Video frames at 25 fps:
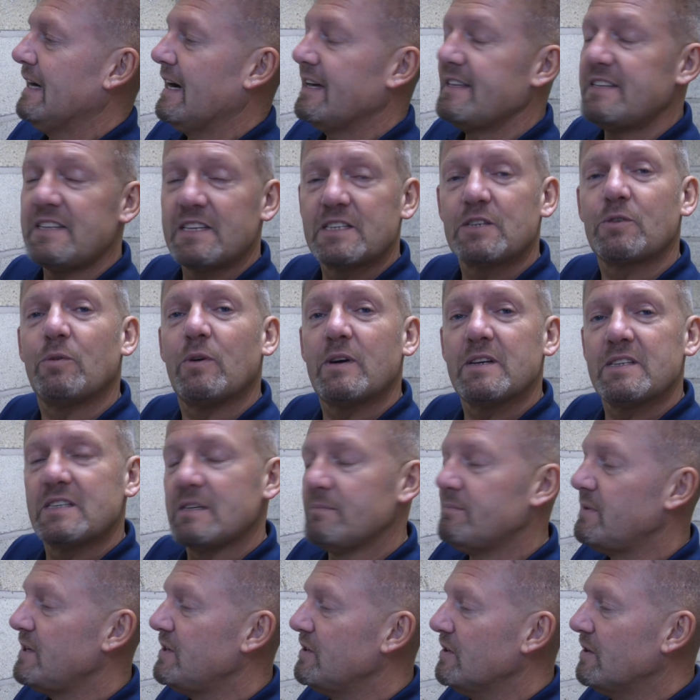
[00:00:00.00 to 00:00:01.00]
And this is quite
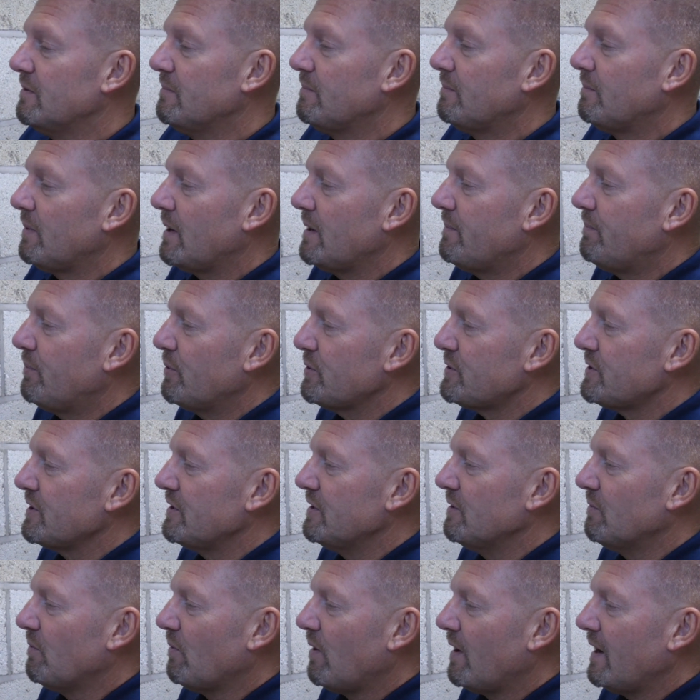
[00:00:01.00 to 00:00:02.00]
simply done by
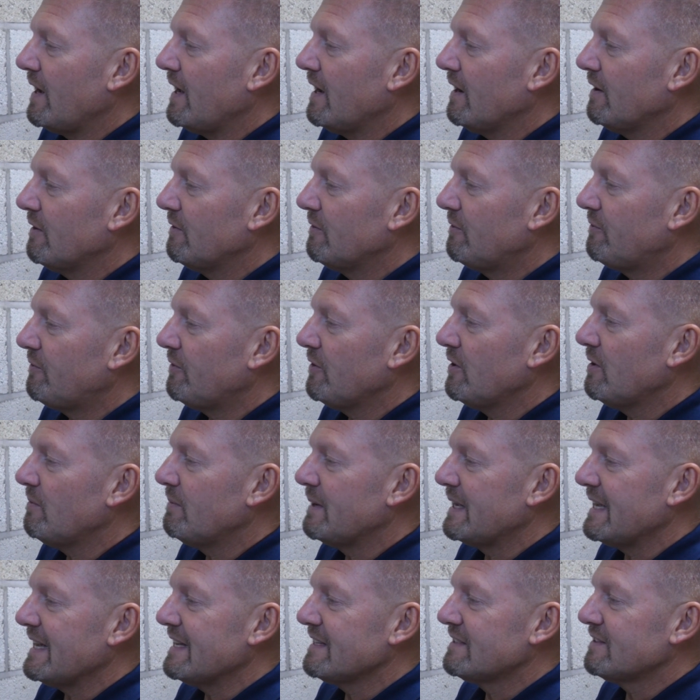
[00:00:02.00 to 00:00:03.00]
pushing the wire
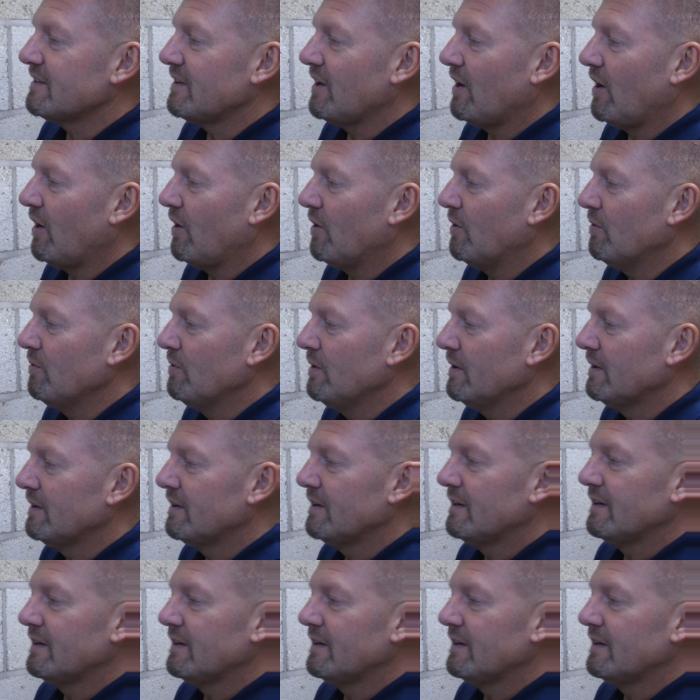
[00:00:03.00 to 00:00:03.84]
firmly into the hole